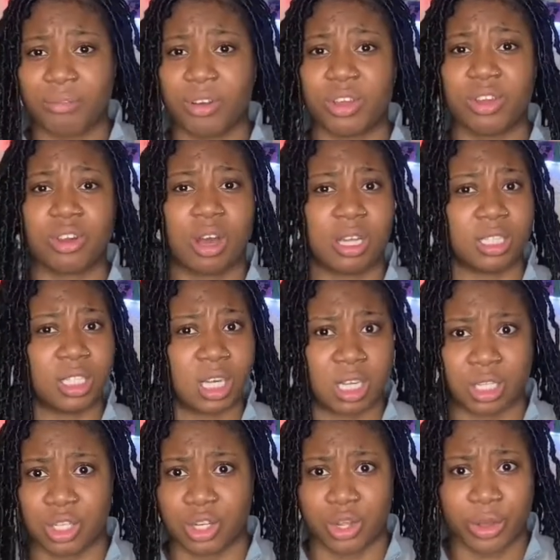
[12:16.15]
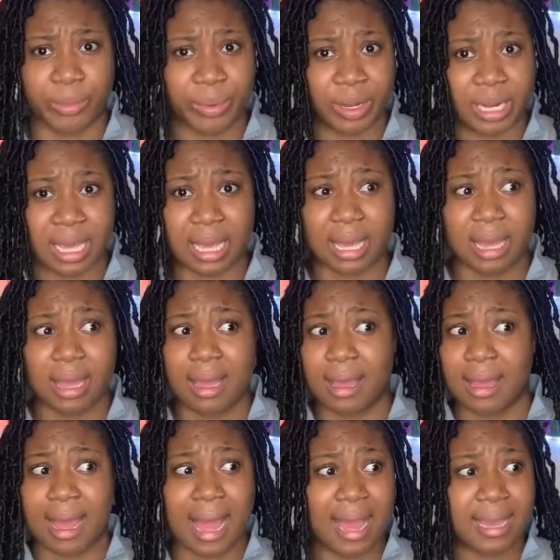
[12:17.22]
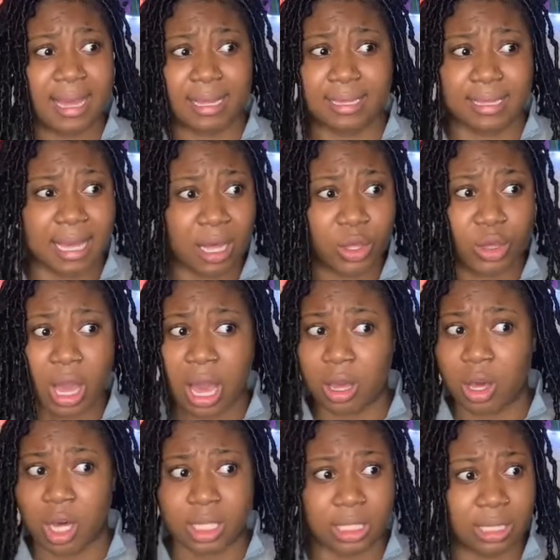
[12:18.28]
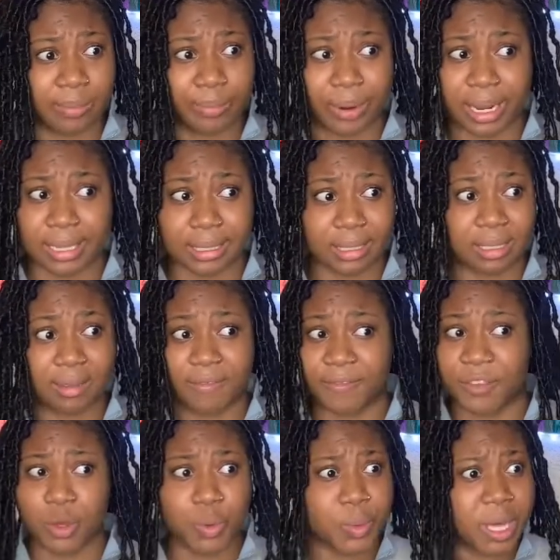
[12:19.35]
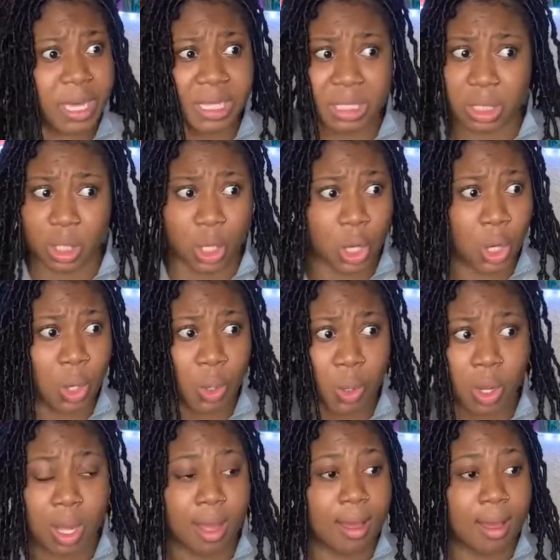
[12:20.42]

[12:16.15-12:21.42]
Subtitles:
You can't turn to nobody. I can tell you, I got depressed. A few weeks ago,